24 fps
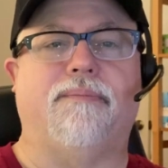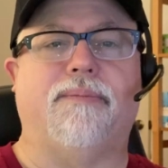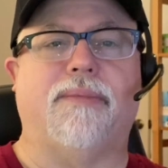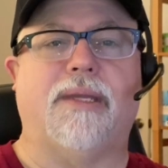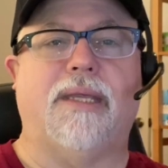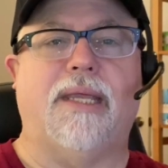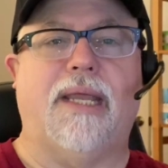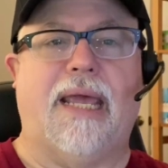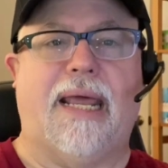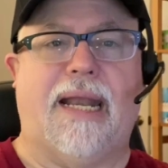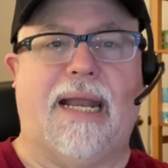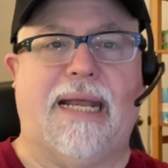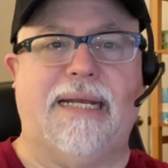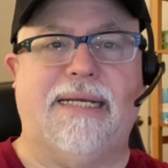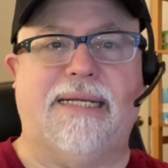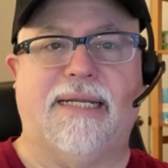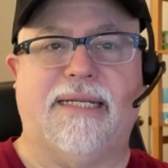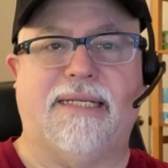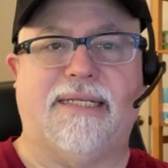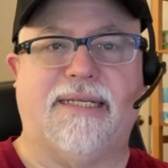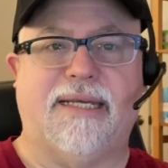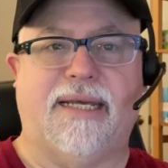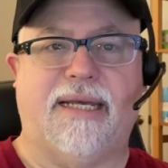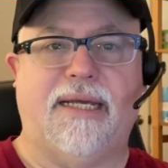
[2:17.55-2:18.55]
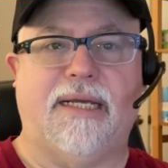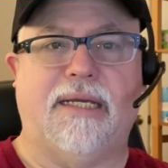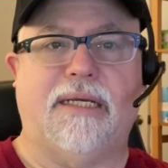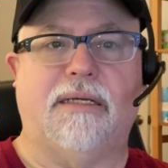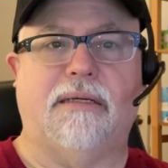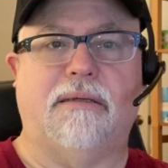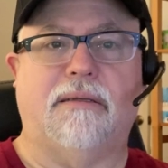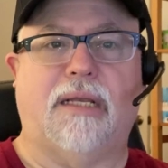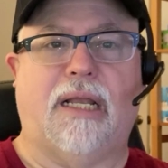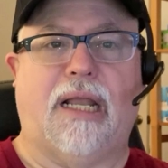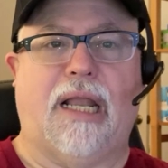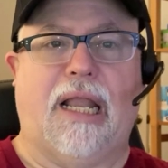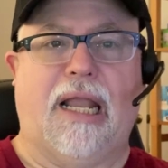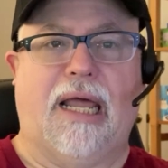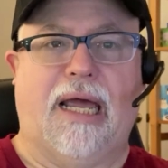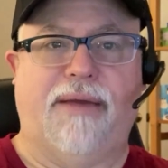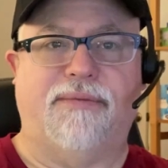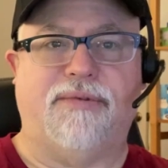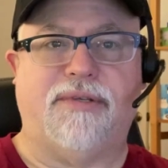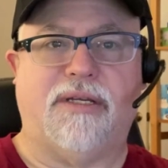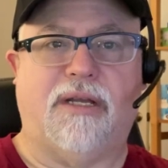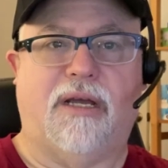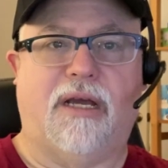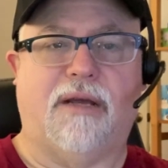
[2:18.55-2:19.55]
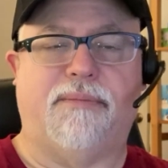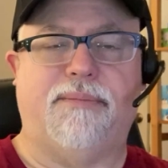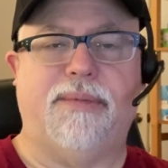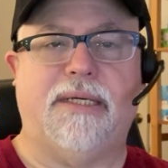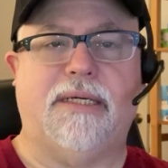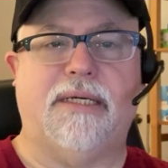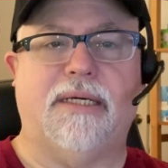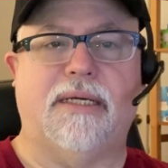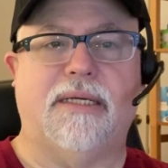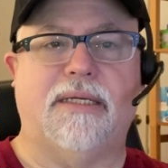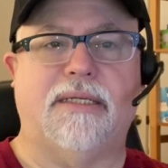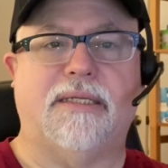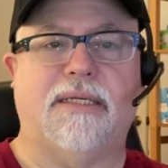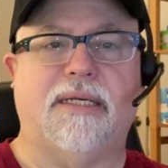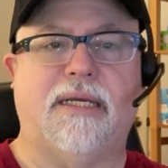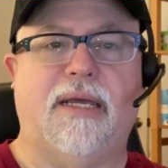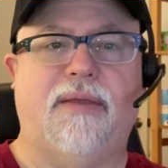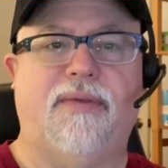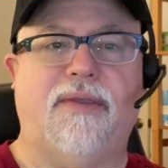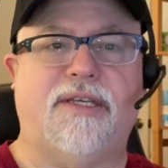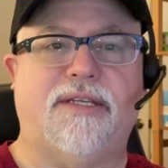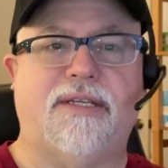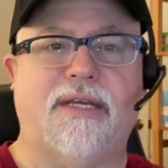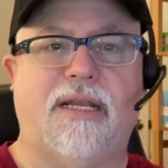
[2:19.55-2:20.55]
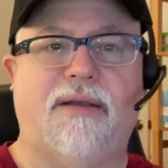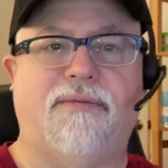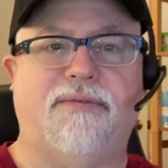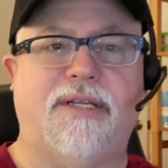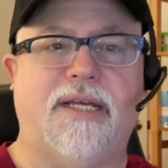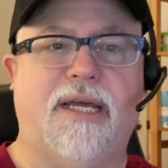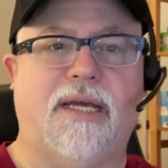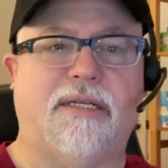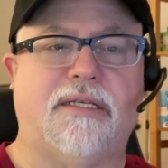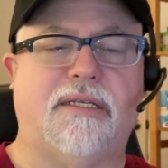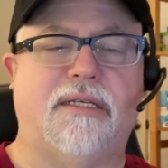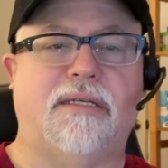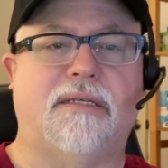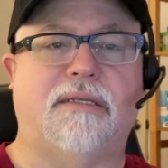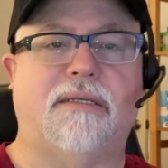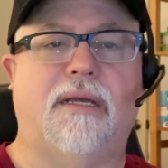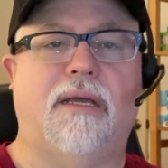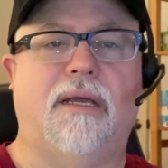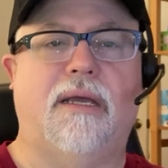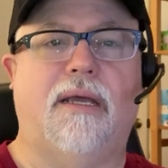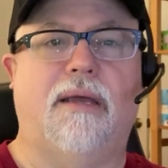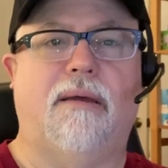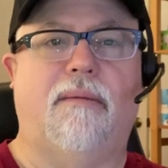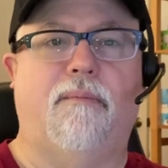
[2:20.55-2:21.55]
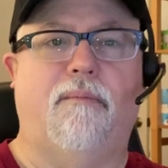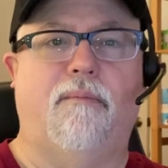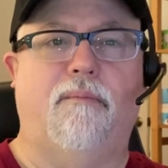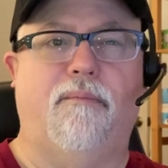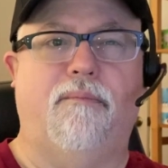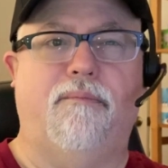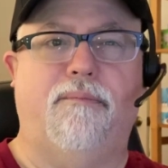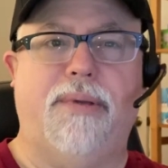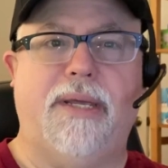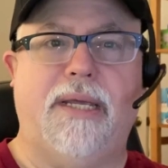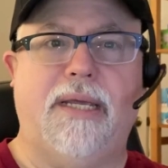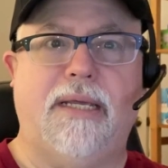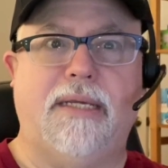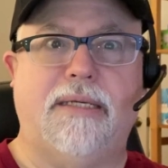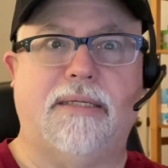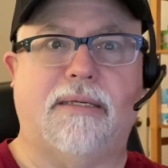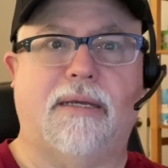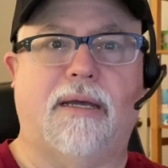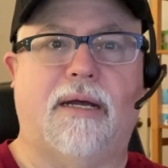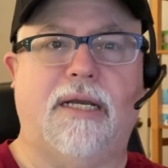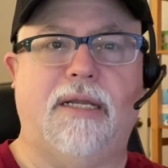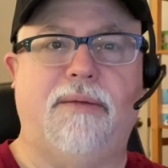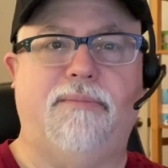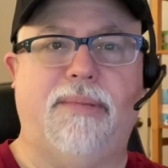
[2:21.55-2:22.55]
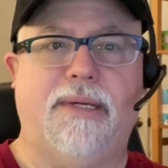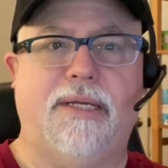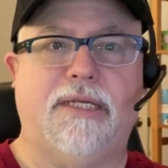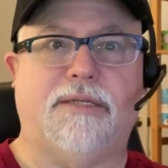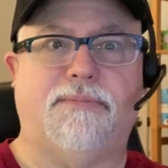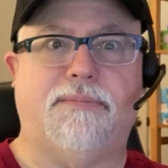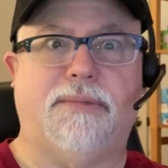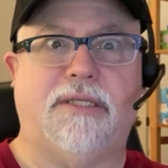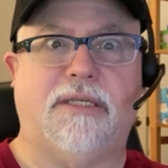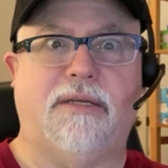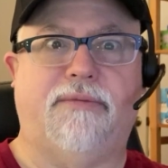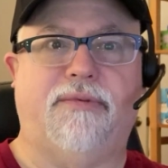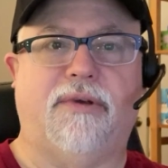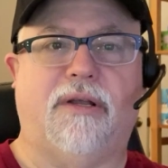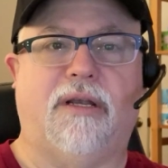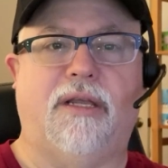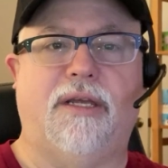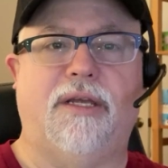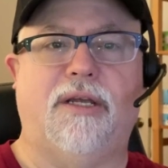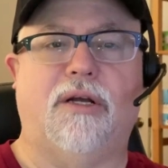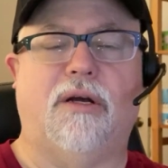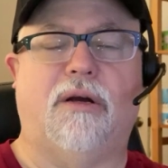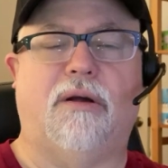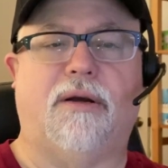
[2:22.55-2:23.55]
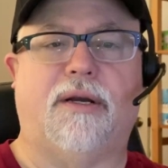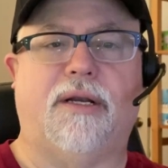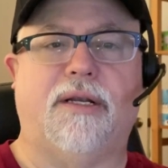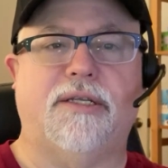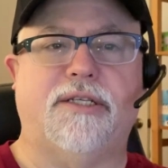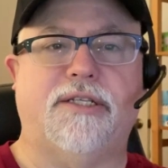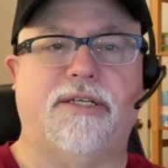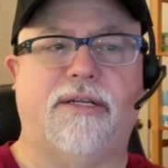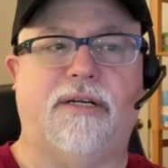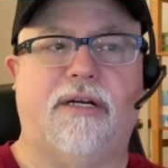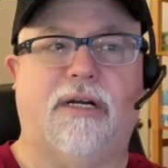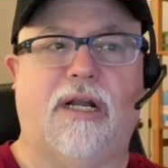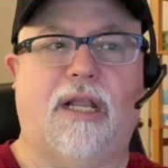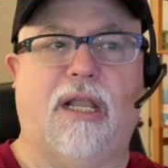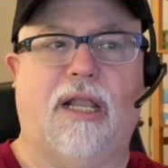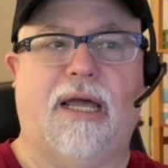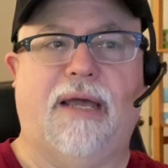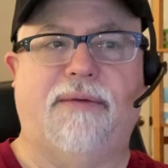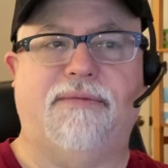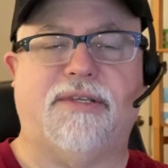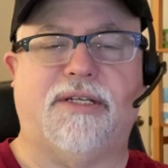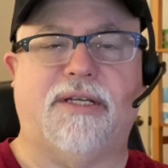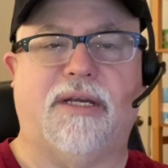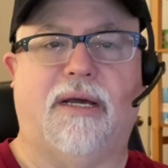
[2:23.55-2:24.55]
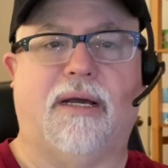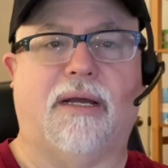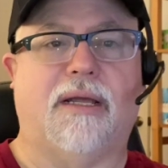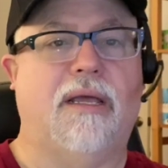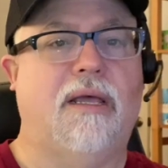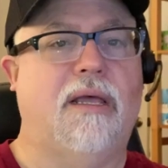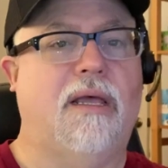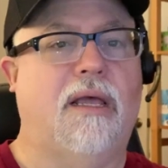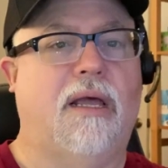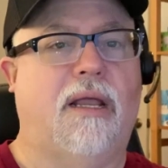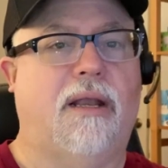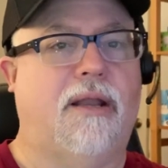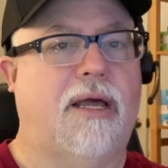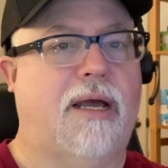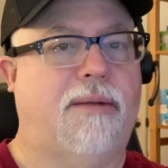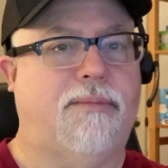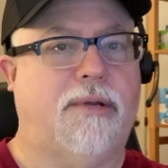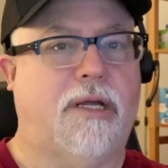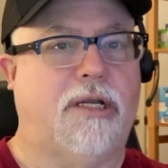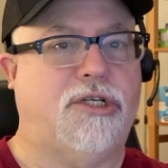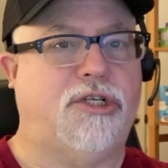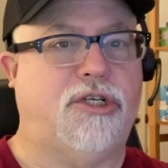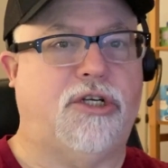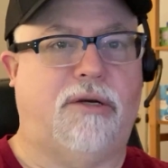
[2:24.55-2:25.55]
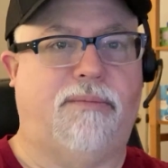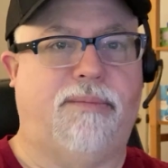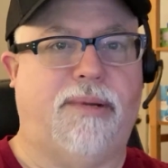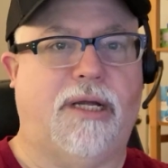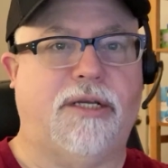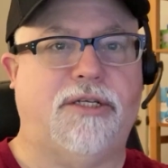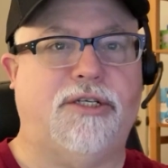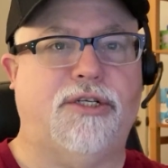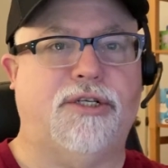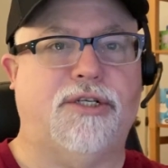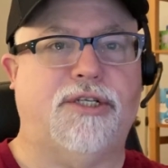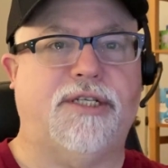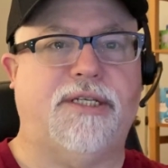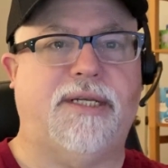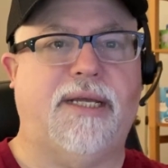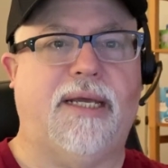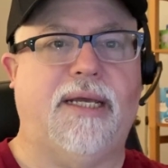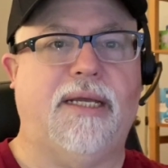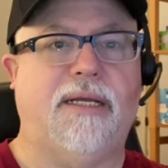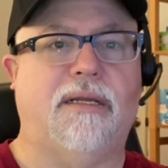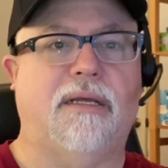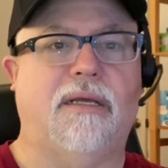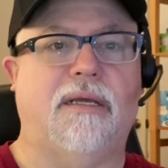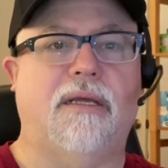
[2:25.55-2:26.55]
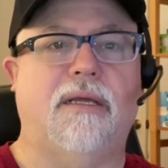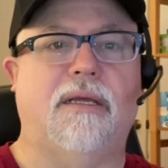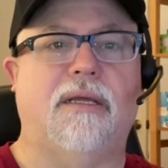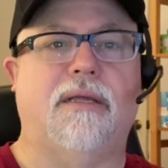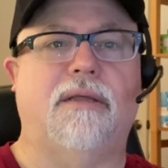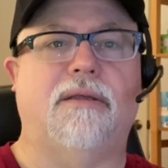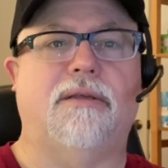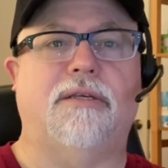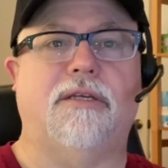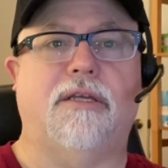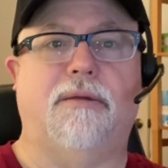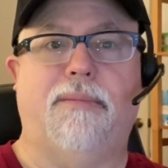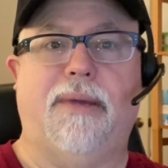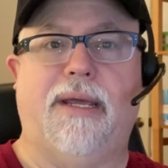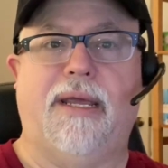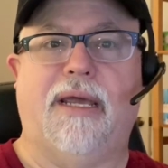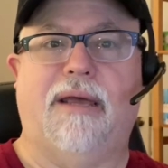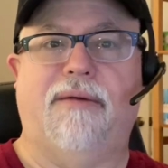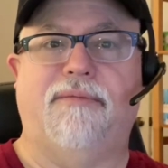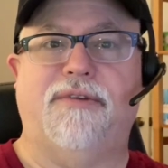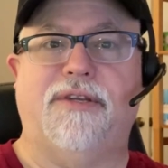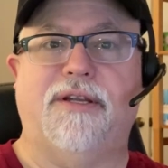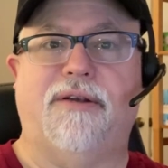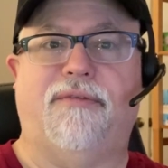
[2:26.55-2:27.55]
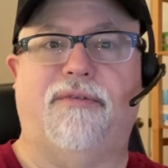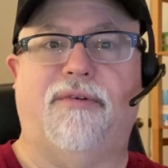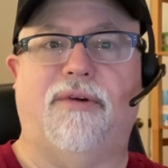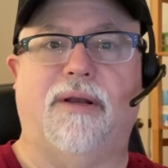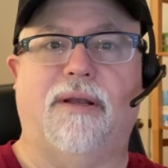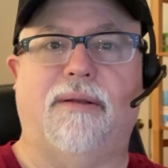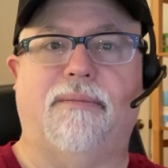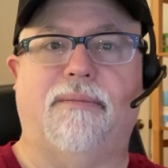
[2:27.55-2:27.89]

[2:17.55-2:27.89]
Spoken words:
And I did say livestock because in the state of Texas, bees, honeybees specifically, are considered livestock. Now, I'm not sure about your state, so you may have different